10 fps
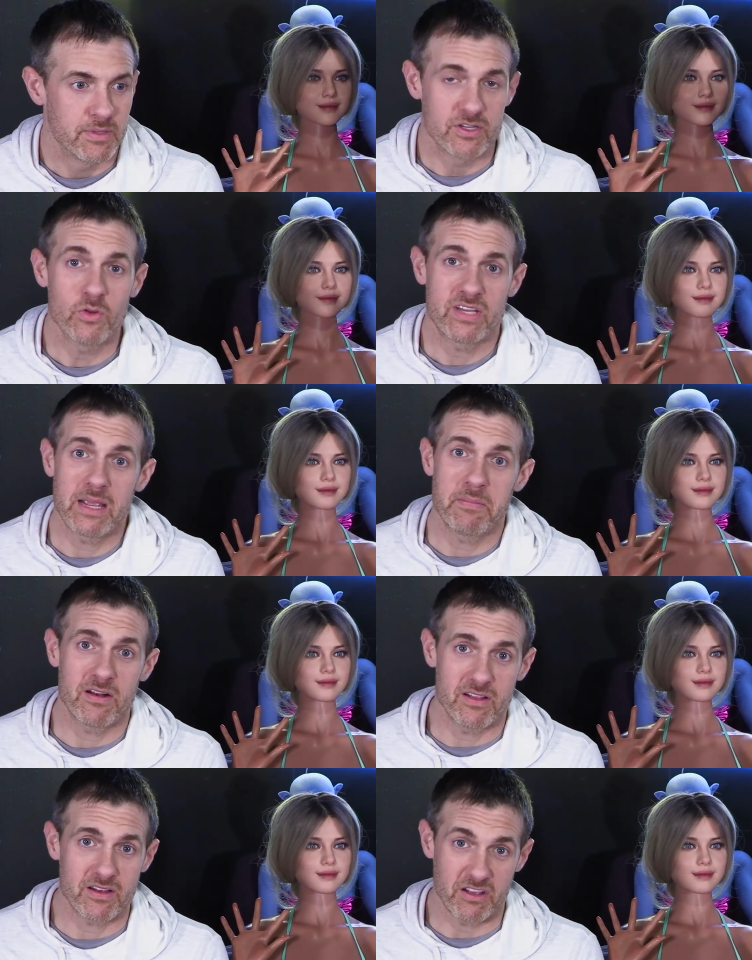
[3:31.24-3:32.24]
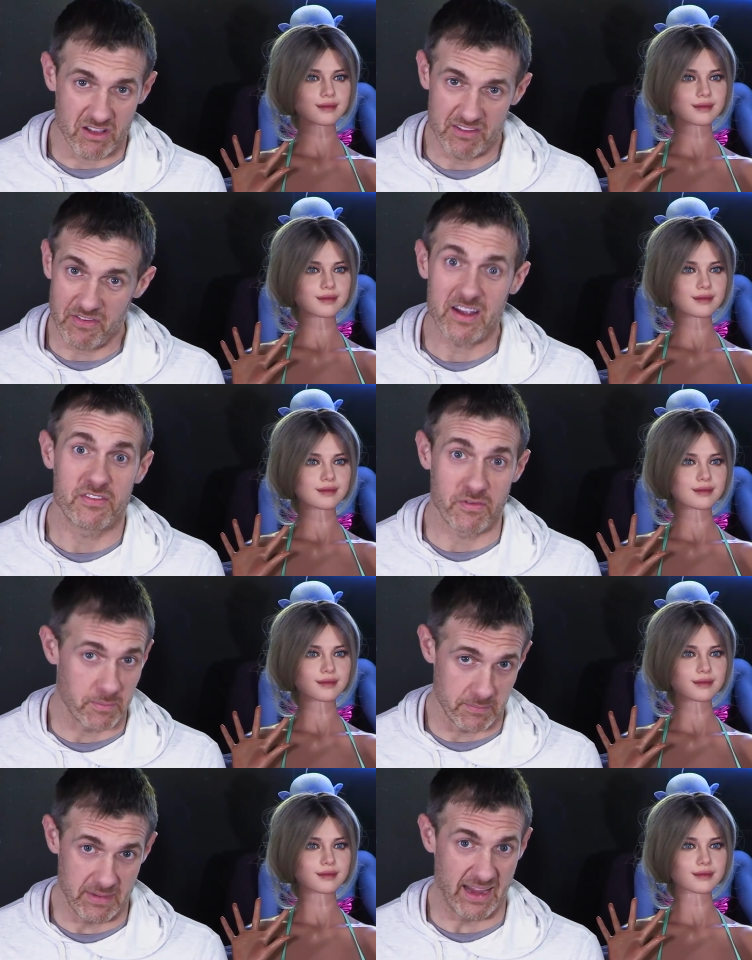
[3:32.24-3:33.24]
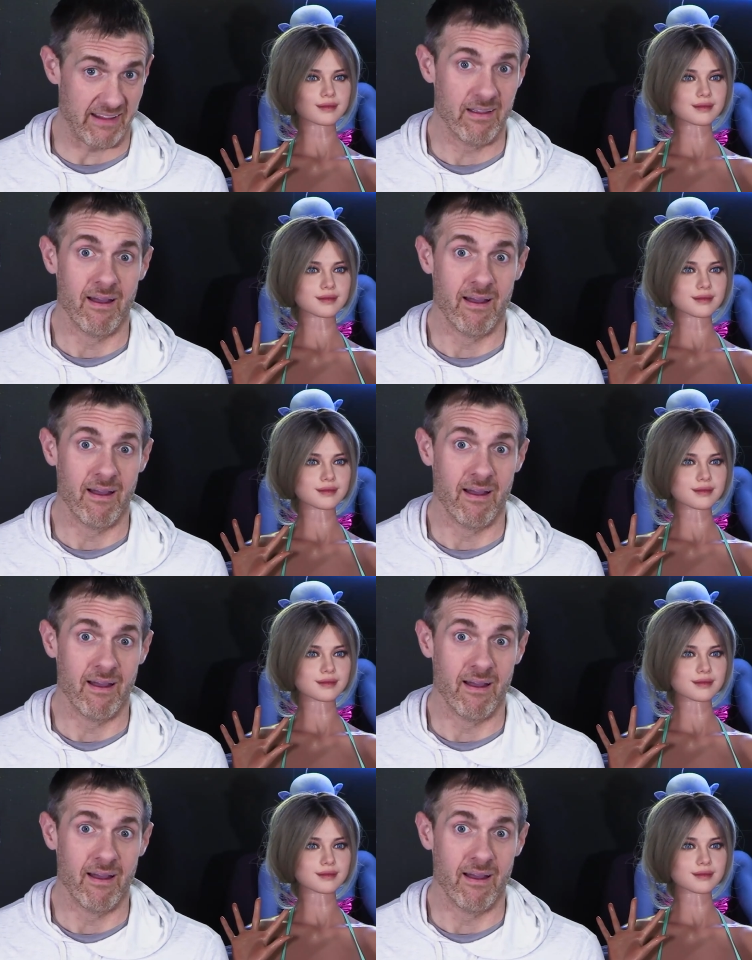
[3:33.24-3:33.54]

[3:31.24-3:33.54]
Speaker 1: But don't take medical advice from me.